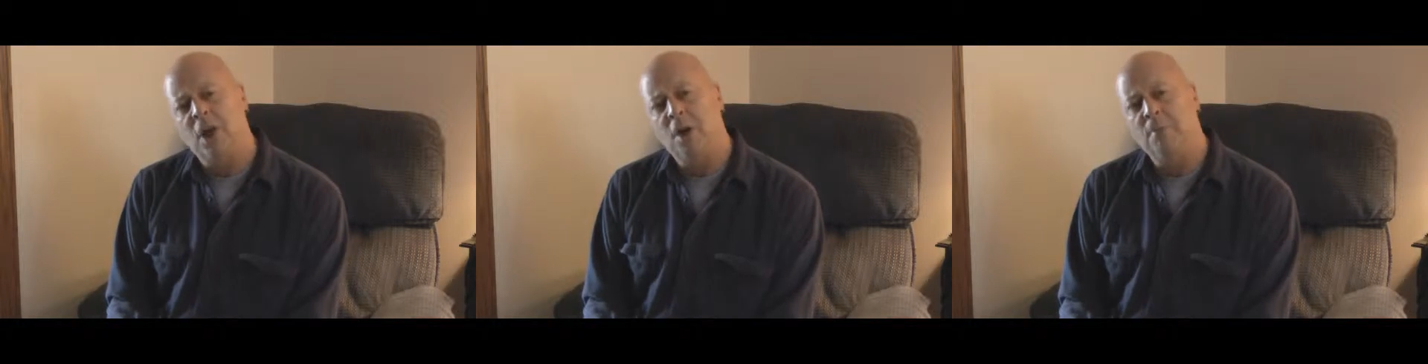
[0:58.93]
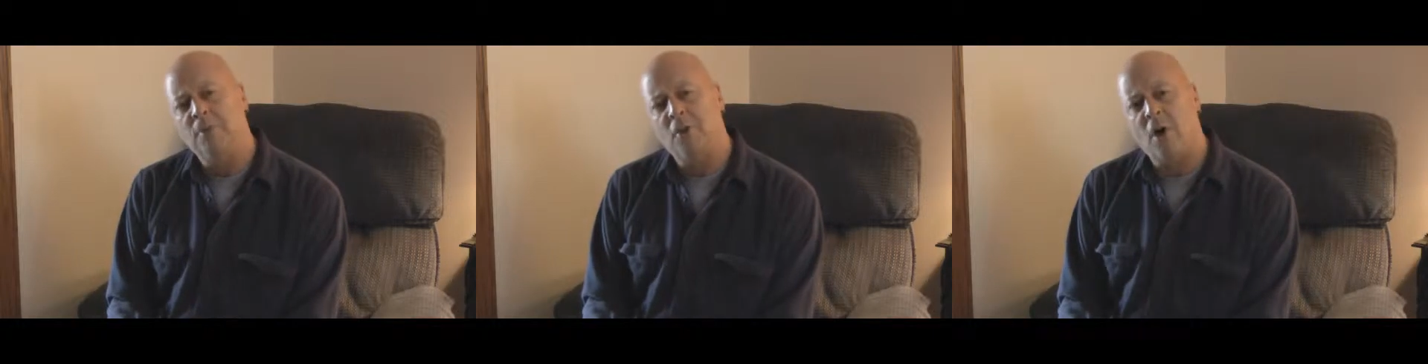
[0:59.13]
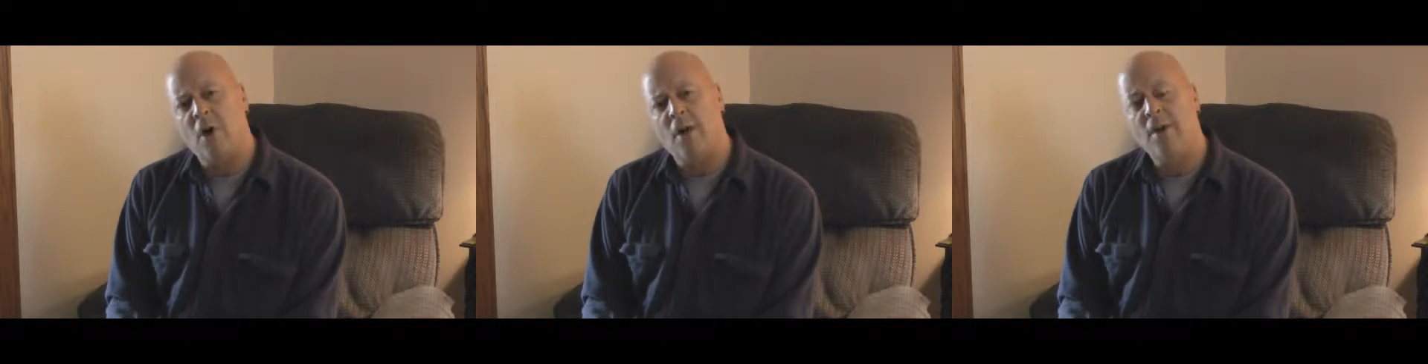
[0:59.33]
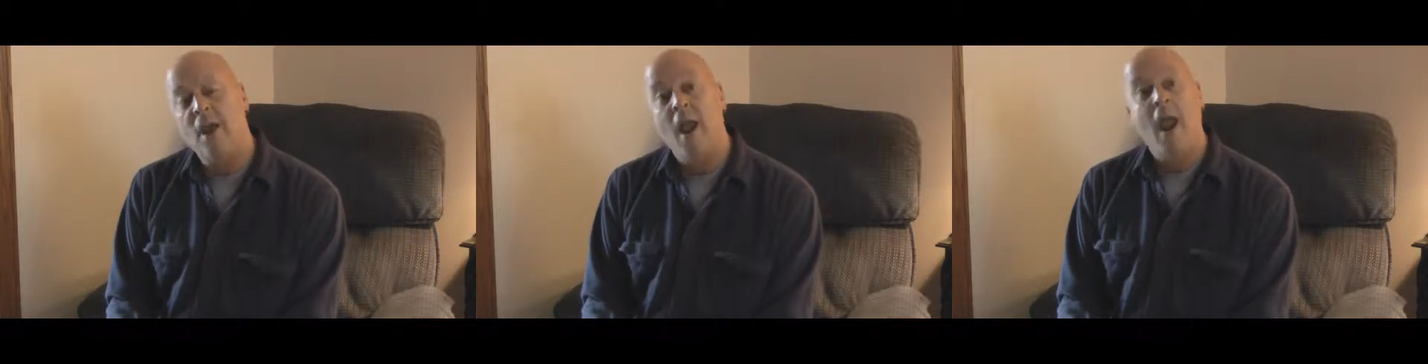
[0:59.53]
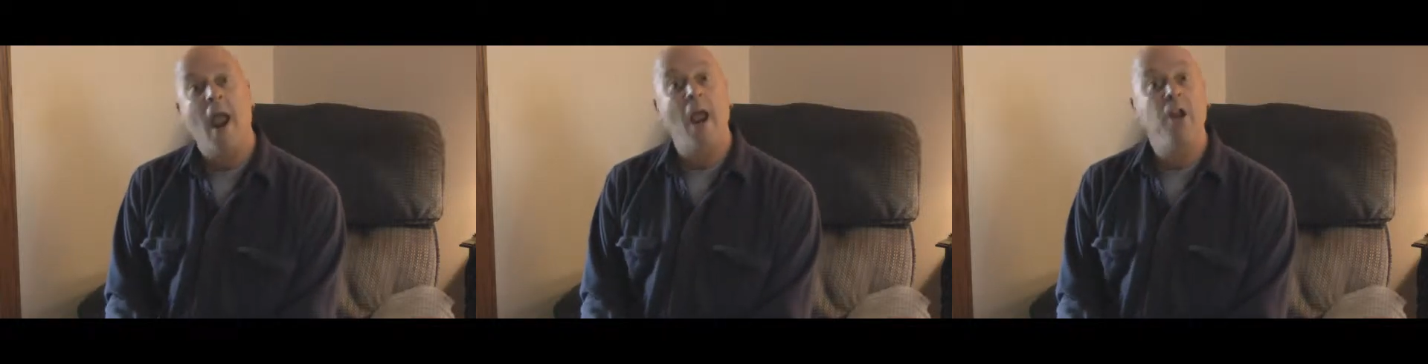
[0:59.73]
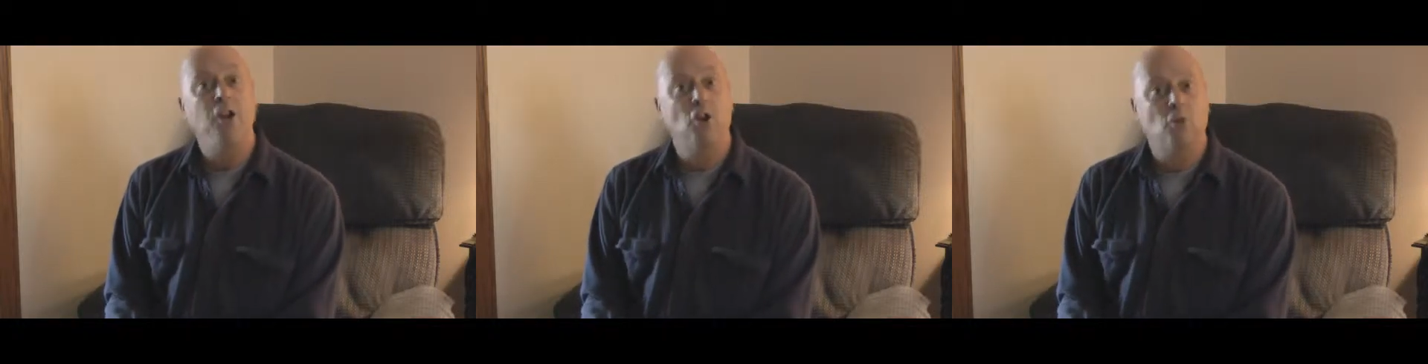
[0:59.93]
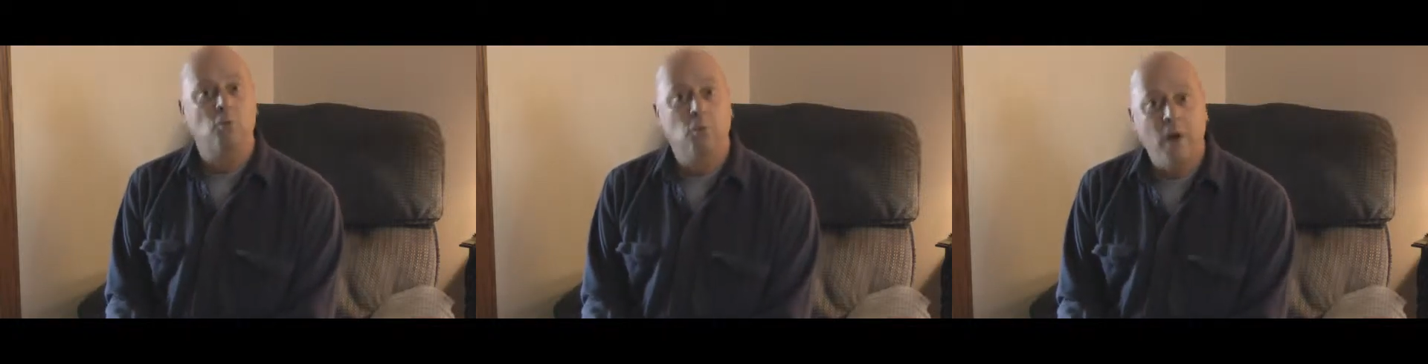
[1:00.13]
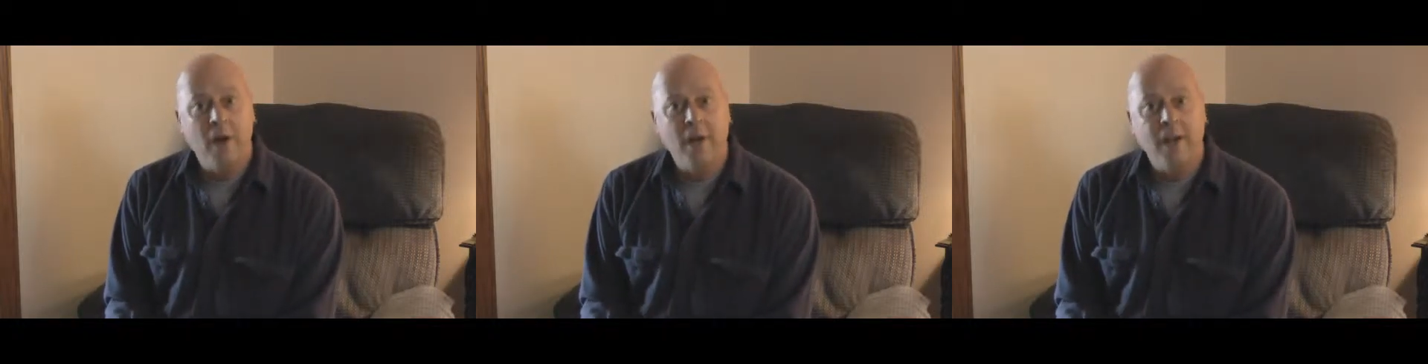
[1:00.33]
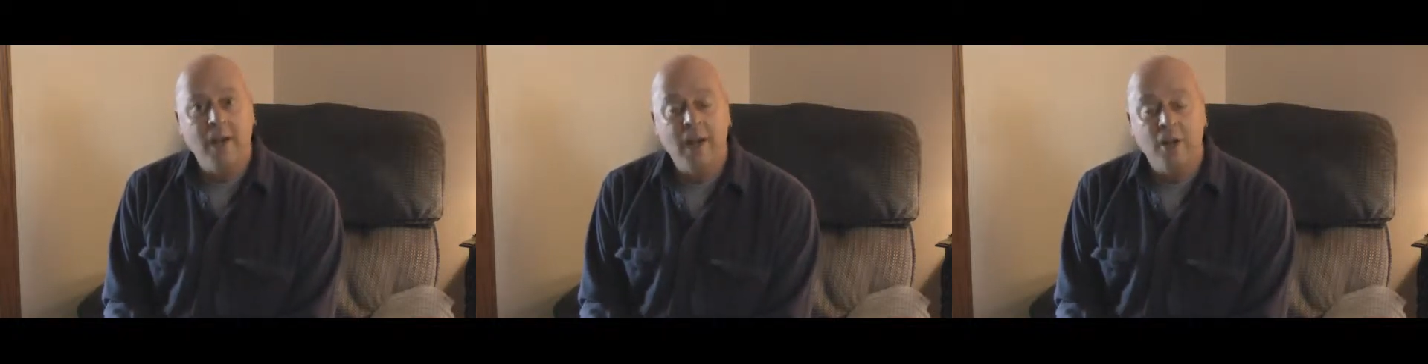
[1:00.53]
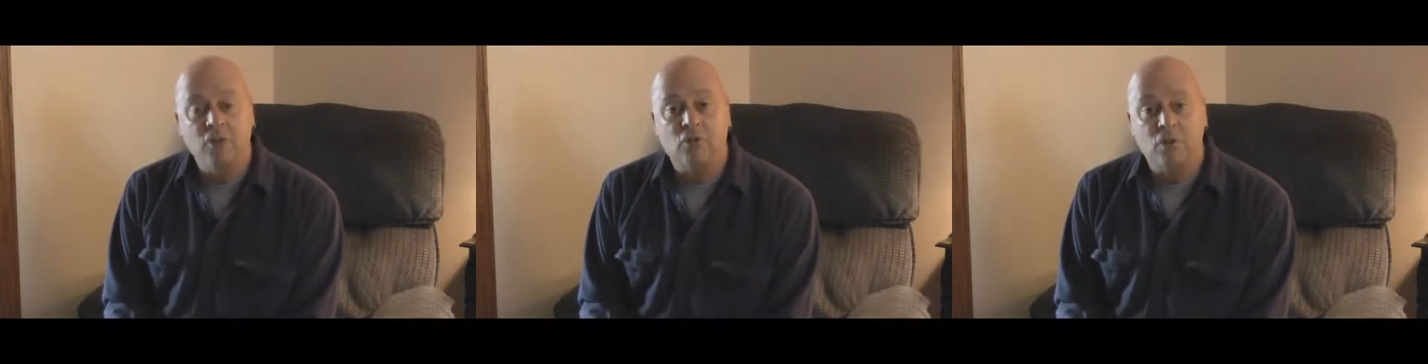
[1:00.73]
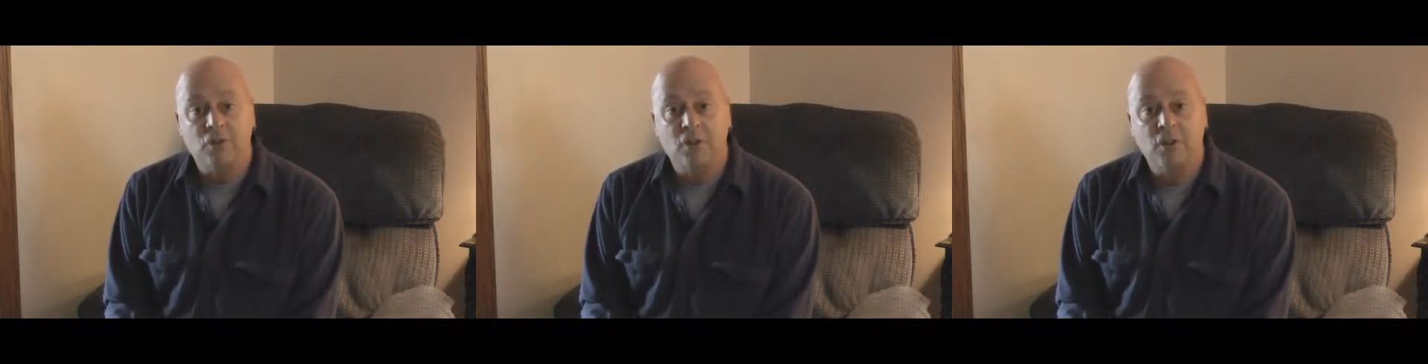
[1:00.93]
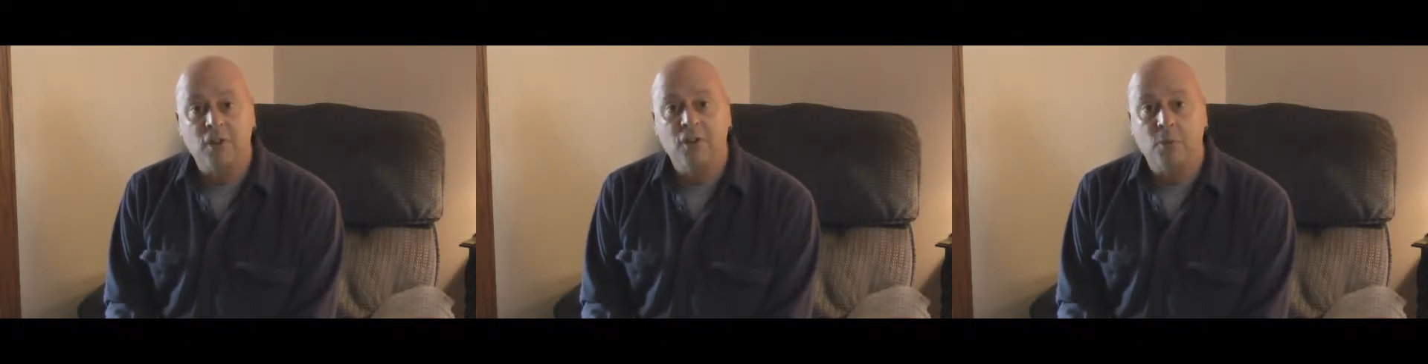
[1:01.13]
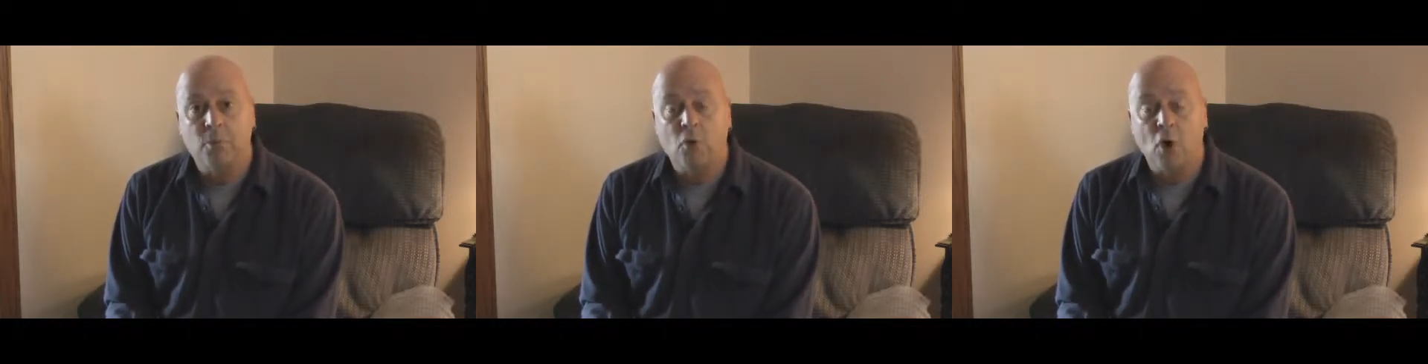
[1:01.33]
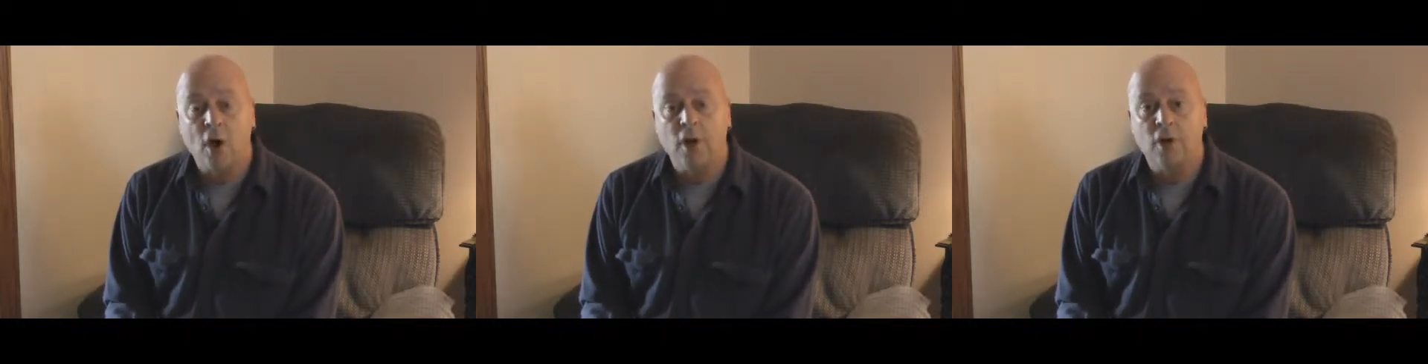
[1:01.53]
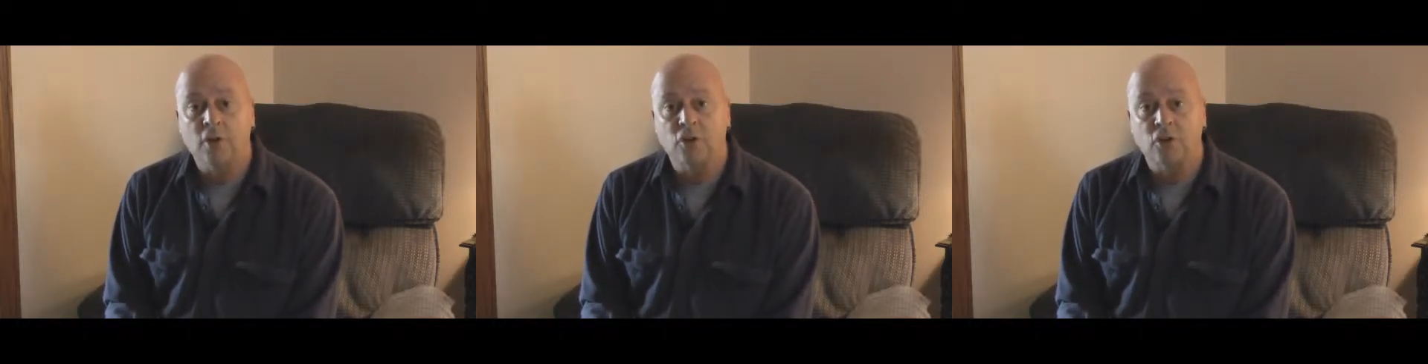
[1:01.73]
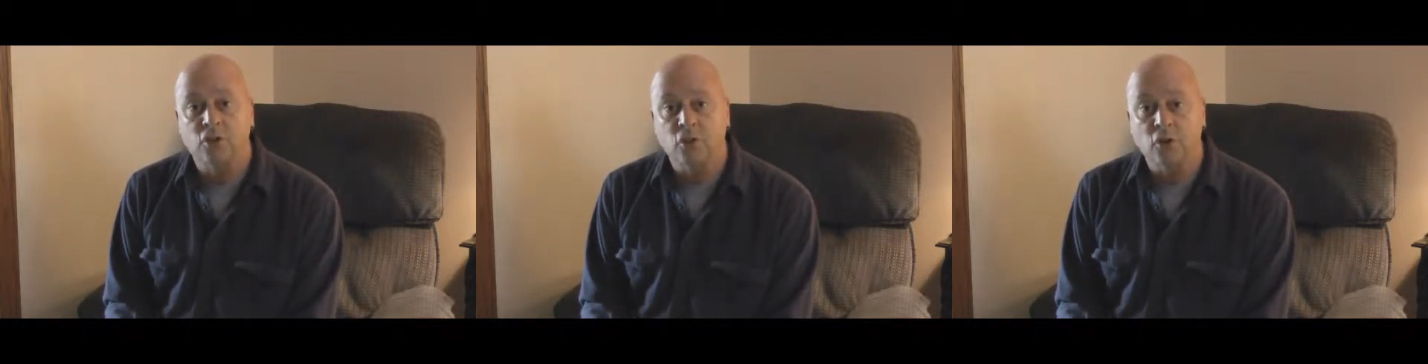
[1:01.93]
comes on and you're really interested in the product or